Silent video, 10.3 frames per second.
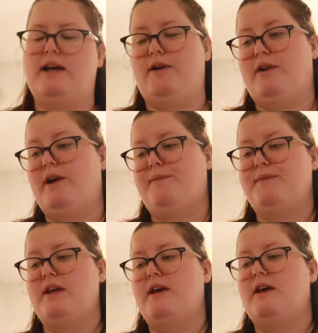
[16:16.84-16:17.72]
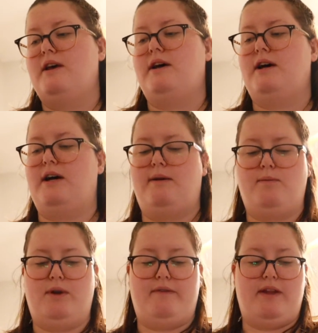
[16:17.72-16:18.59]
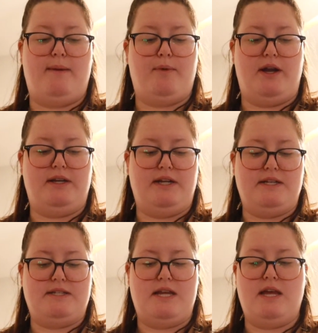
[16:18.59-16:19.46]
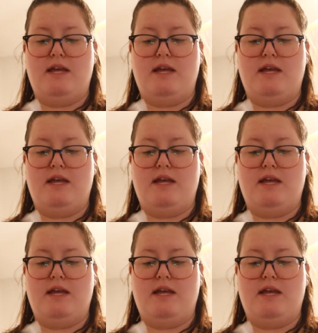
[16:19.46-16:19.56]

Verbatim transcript: I don't know, um, whatever that brand is